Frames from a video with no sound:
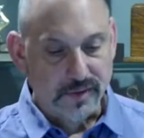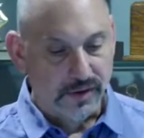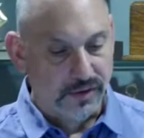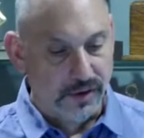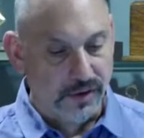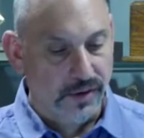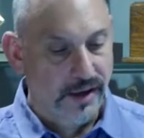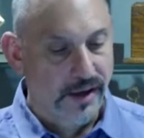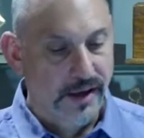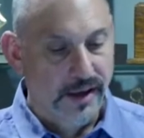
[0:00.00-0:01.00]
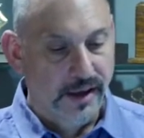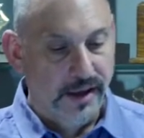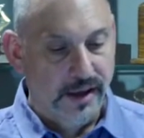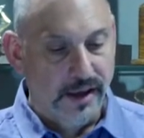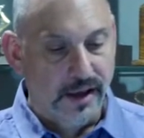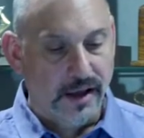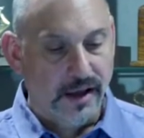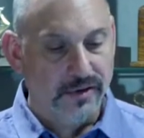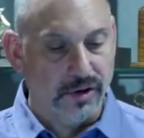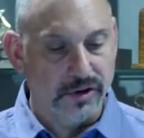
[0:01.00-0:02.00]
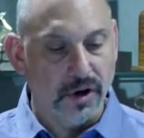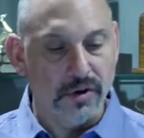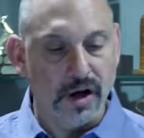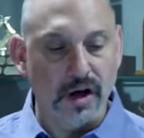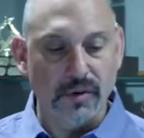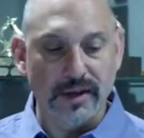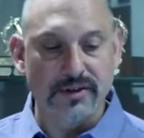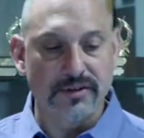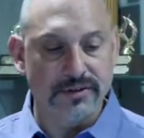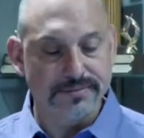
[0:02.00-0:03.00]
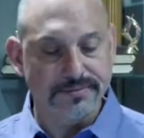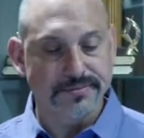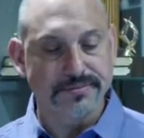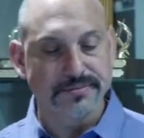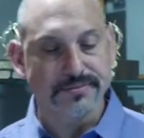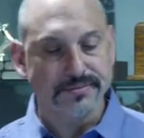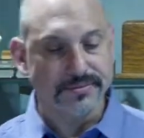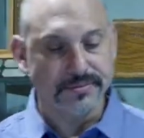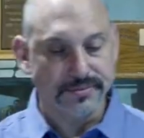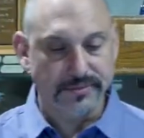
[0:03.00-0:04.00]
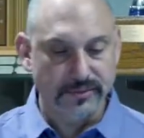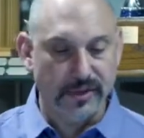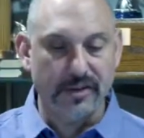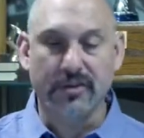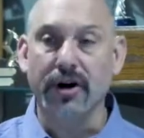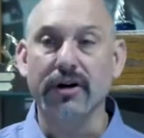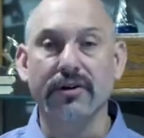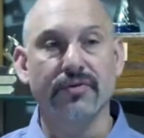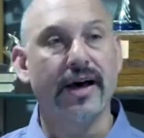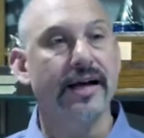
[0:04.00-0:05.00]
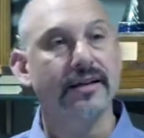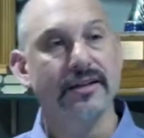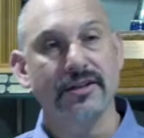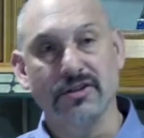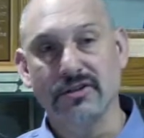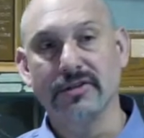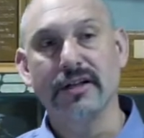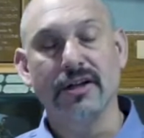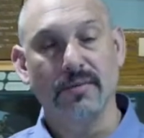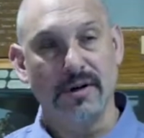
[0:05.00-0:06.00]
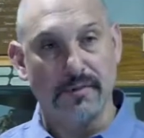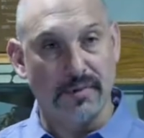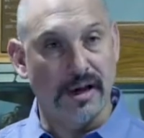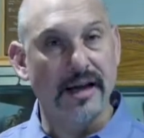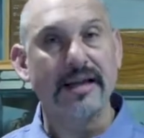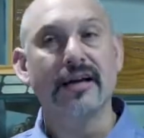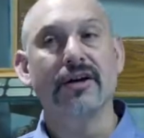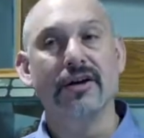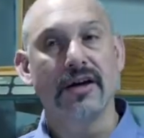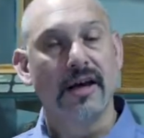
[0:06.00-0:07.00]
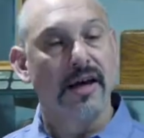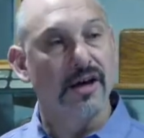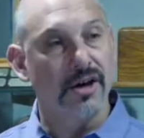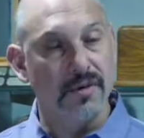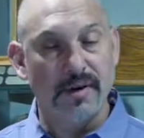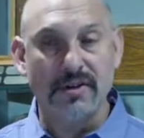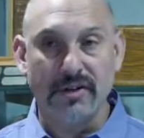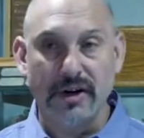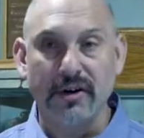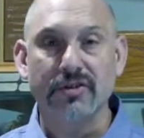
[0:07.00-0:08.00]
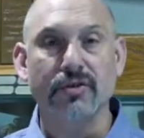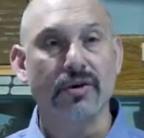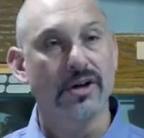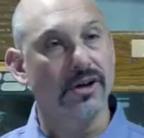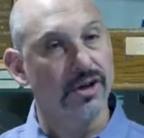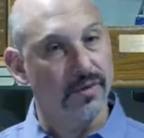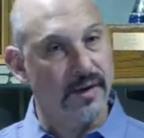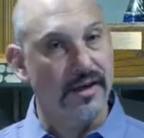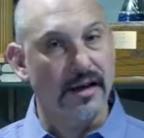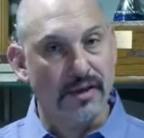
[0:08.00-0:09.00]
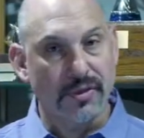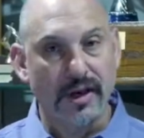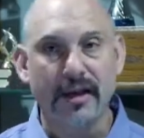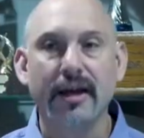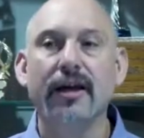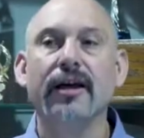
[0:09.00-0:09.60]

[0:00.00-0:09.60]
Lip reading: So don't always discard the fact that there's a little bit of blood that could be serious, or it could be nothing.